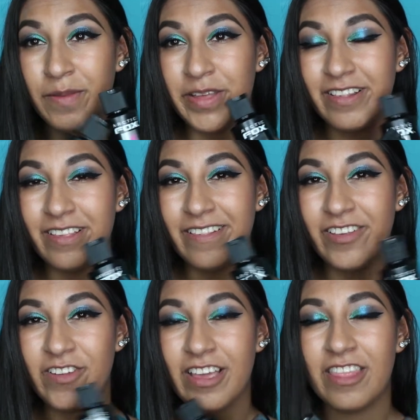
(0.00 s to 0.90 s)
gonna mix these
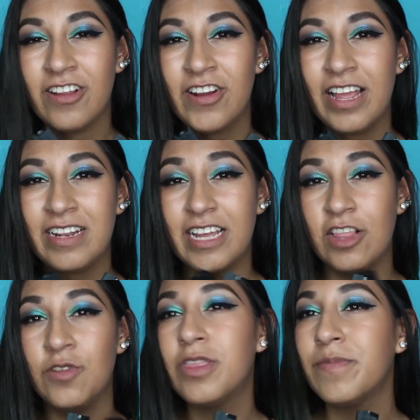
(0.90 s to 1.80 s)
two together and
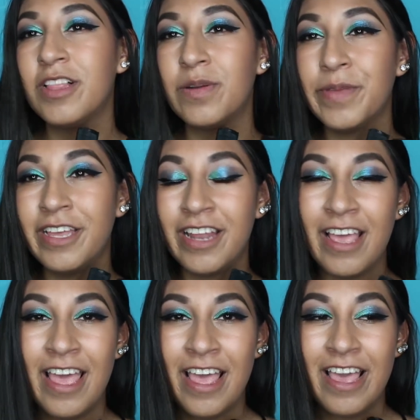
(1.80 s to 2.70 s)
dilute them a little bit,
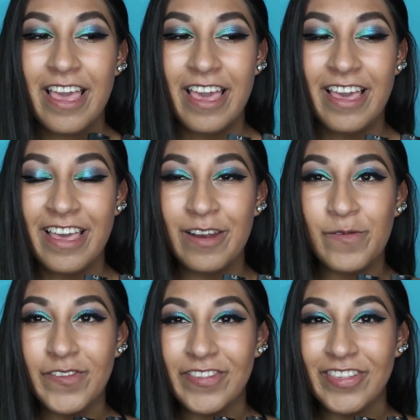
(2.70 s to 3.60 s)
and
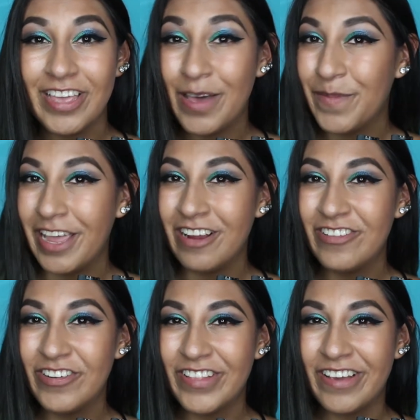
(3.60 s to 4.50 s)
we'll see how my hair
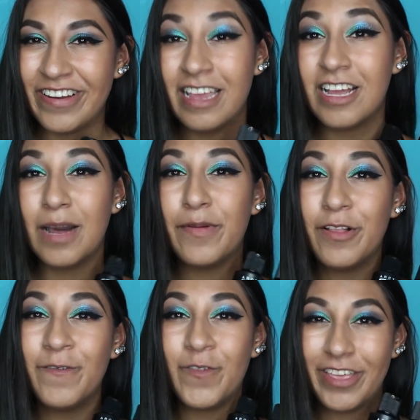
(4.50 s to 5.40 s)
turns out in a couple of